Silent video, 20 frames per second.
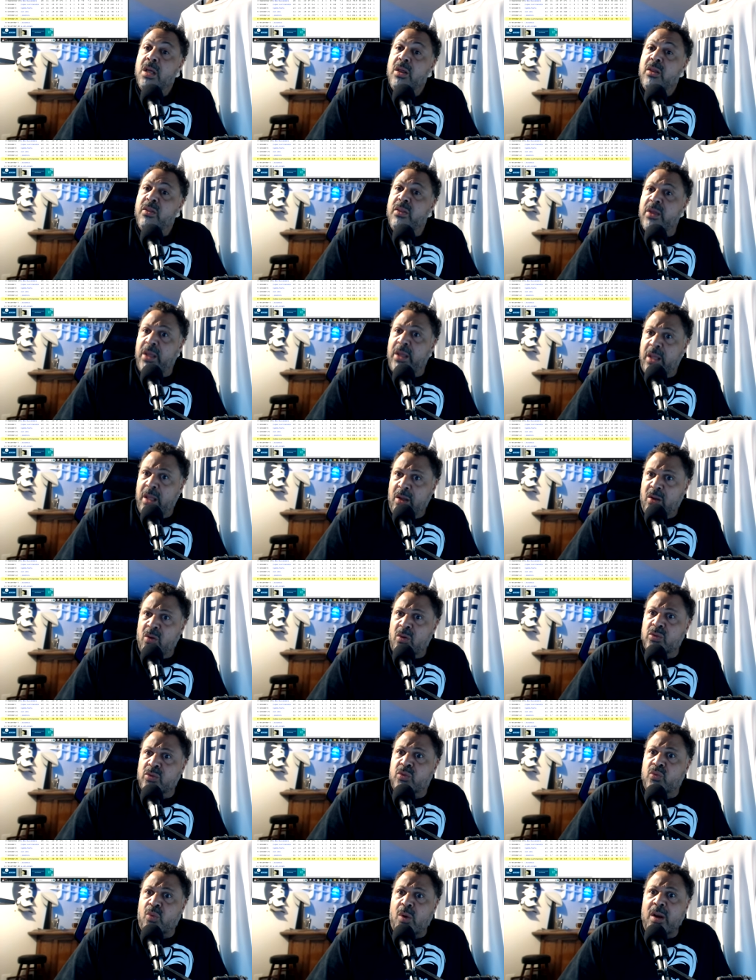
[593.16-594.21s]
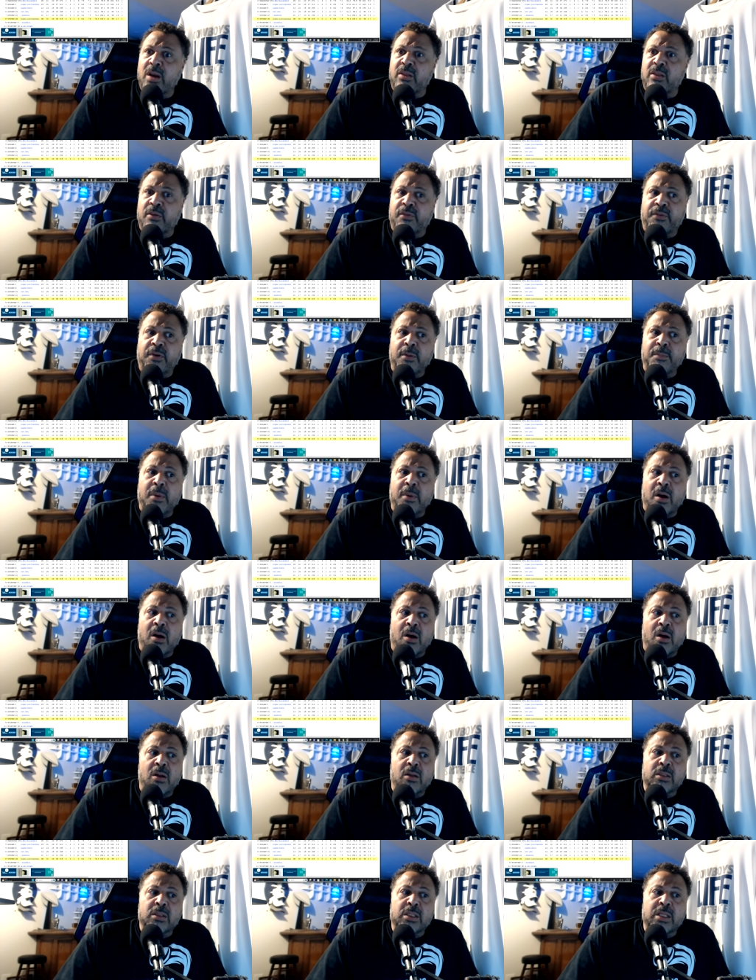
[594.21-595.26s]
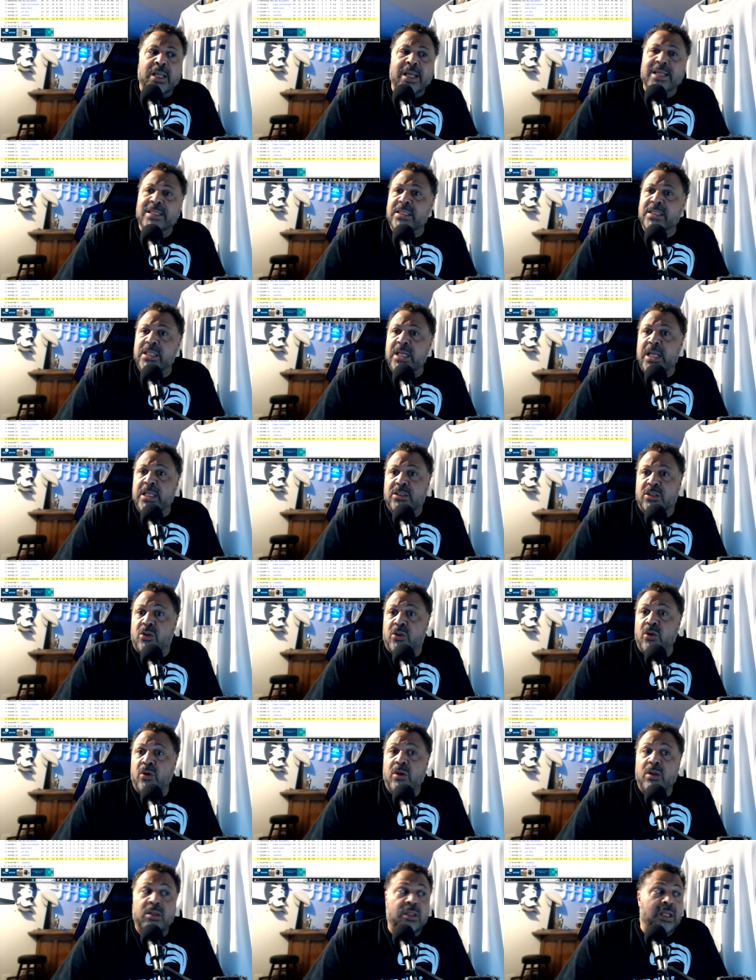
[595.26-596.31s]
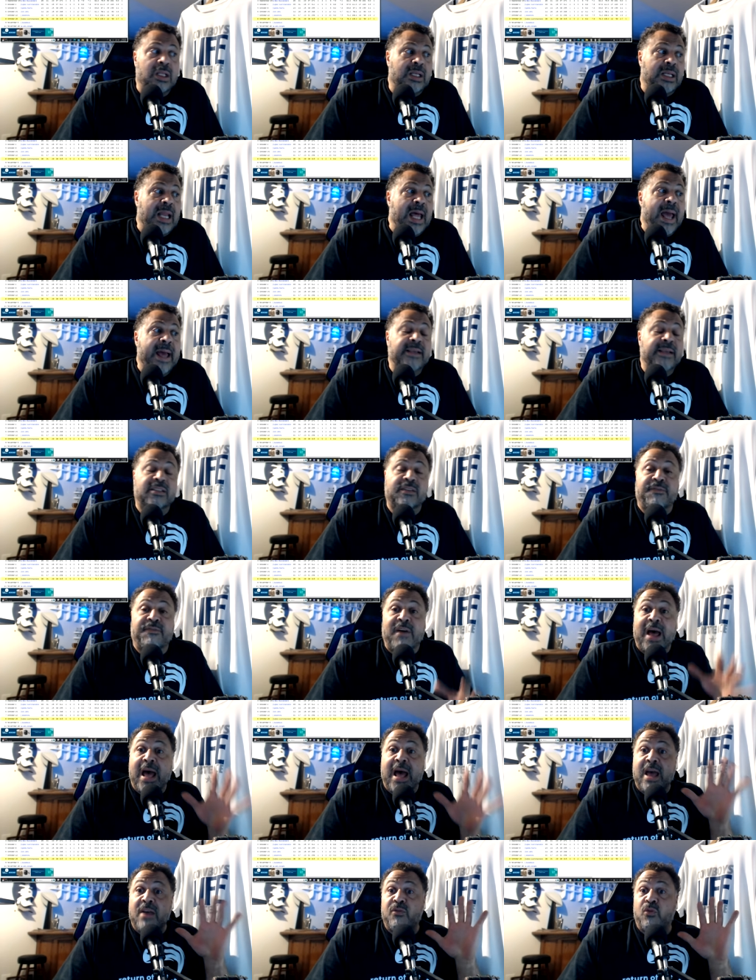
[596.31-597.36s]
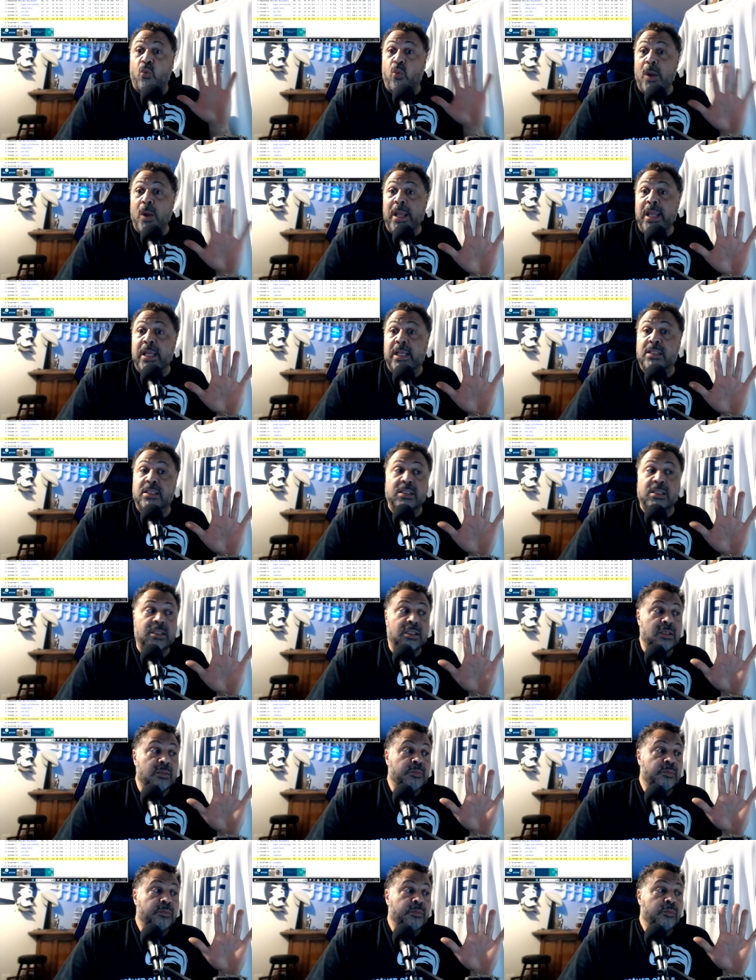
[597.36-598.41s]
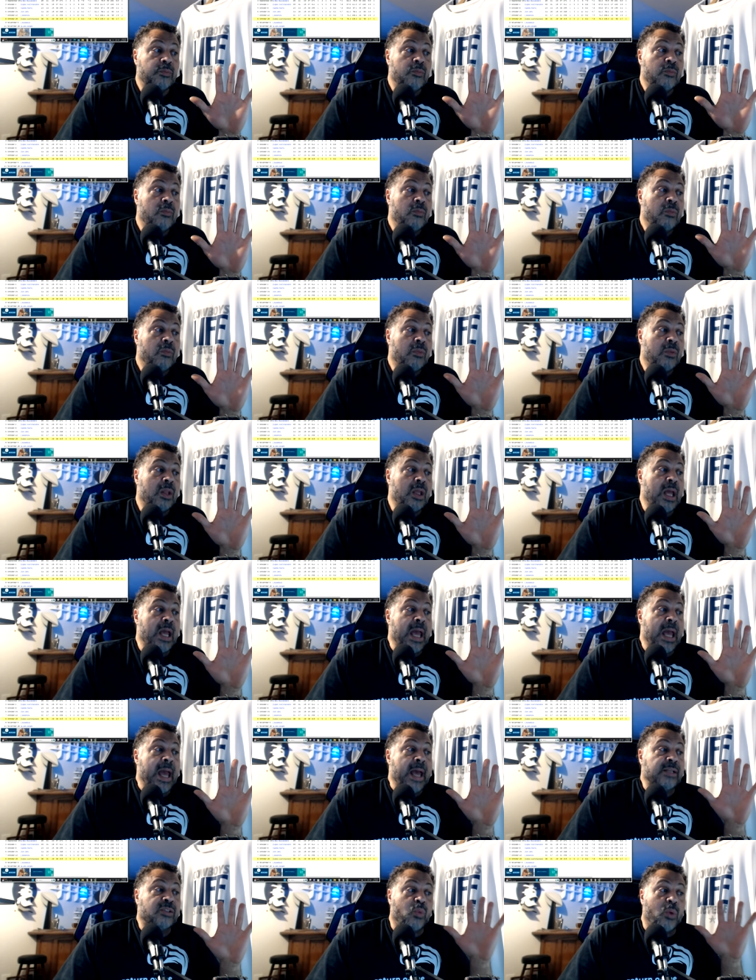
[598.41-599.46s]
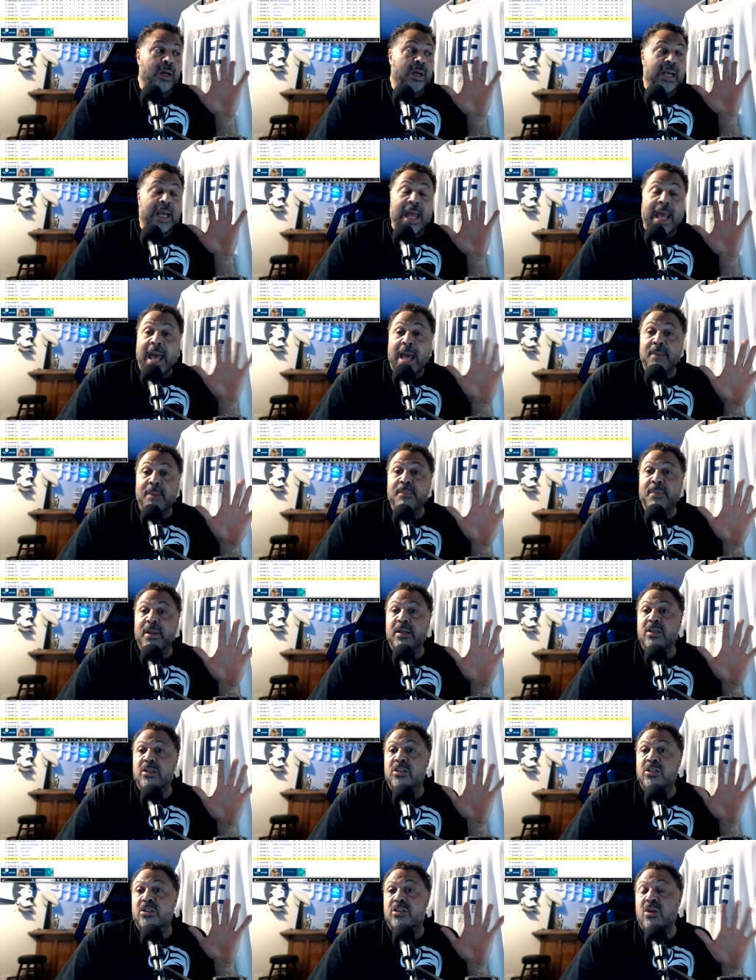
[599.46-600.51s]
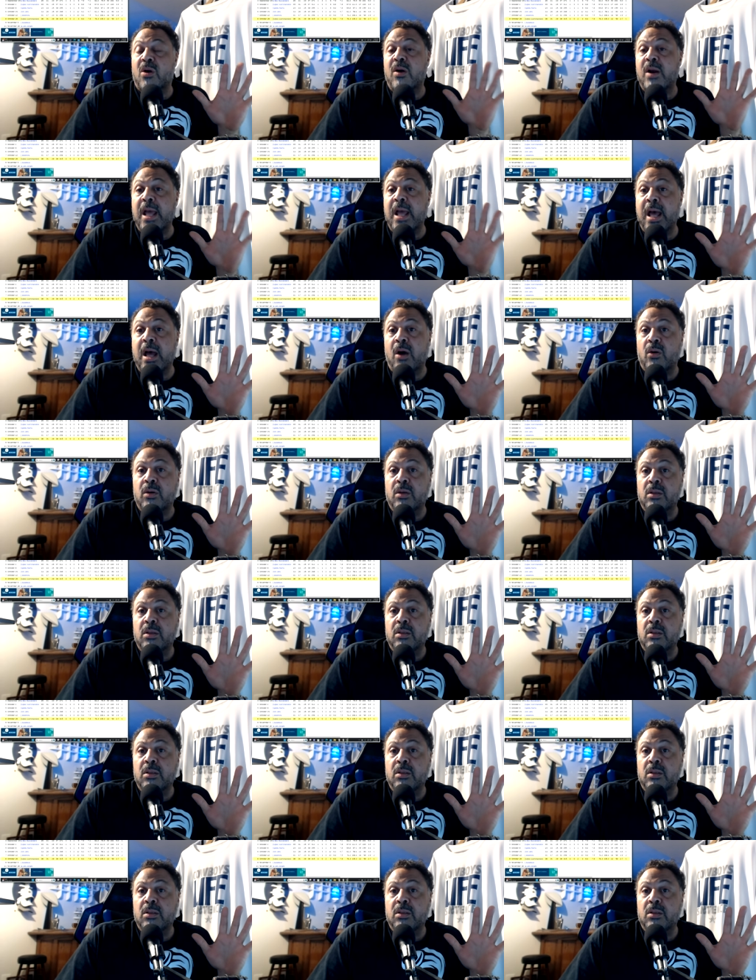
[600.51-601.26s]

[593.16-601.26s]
the Eagles running the football isn't as good the last five weeks as what it had been to start out.